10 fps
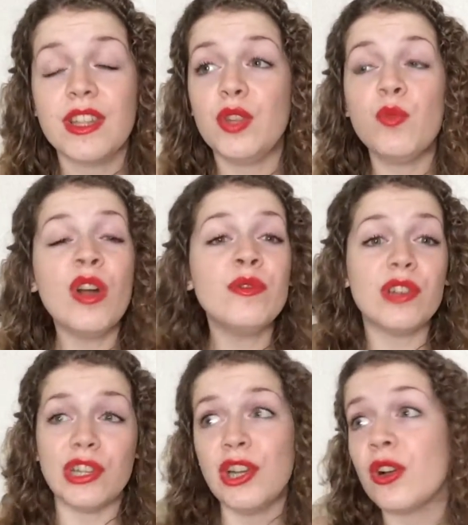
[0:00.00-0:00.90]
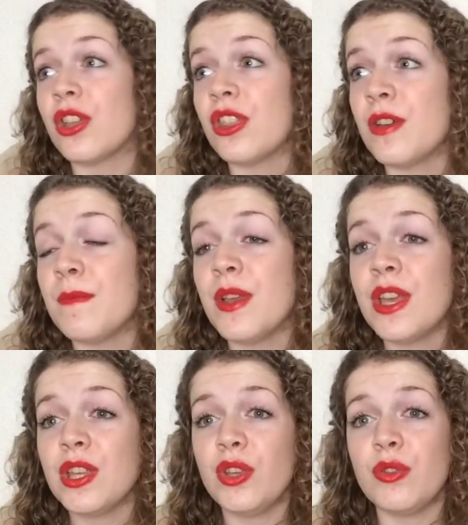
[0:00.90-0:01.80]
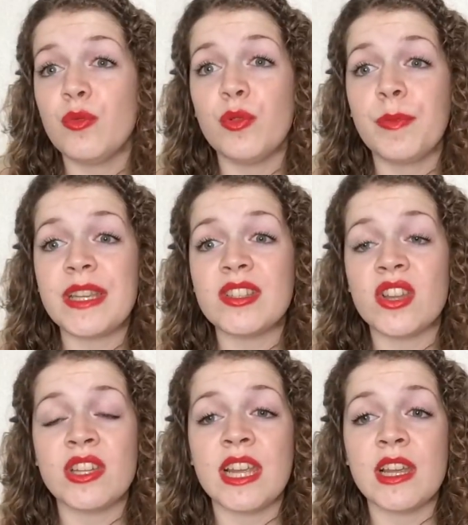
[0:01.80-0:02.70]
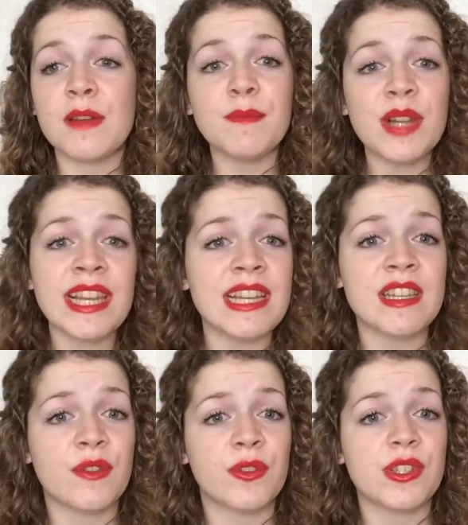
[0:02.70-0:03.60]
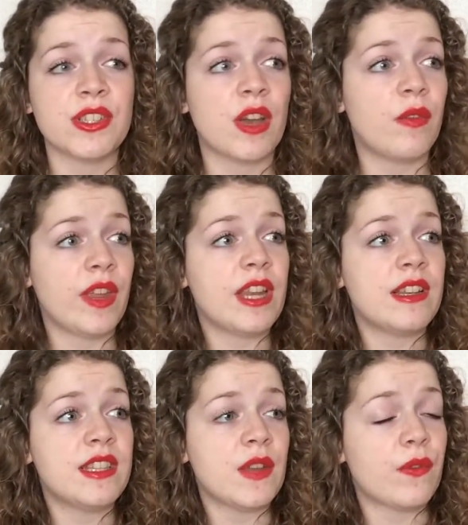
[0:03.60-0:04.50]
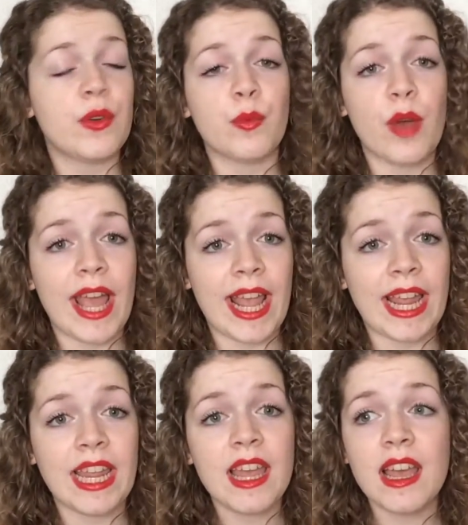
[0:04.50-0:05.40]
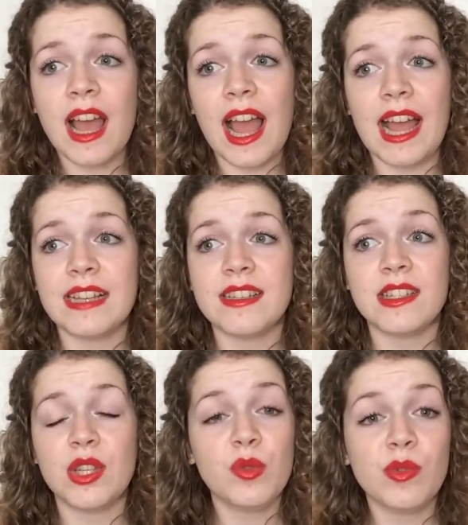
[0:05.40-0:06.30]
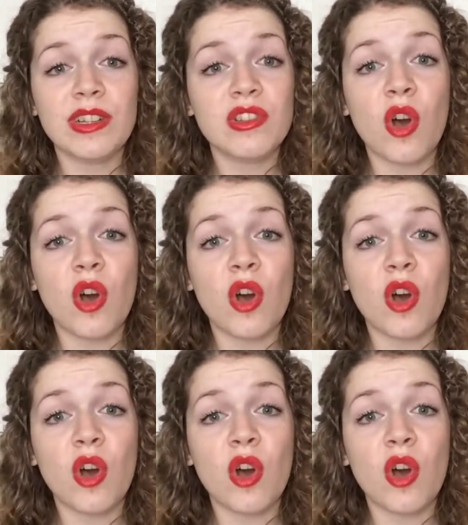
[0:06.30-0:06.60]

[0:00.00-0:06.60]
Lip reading: You won't look at them, you will be studying completely different stuff in a different way, and you will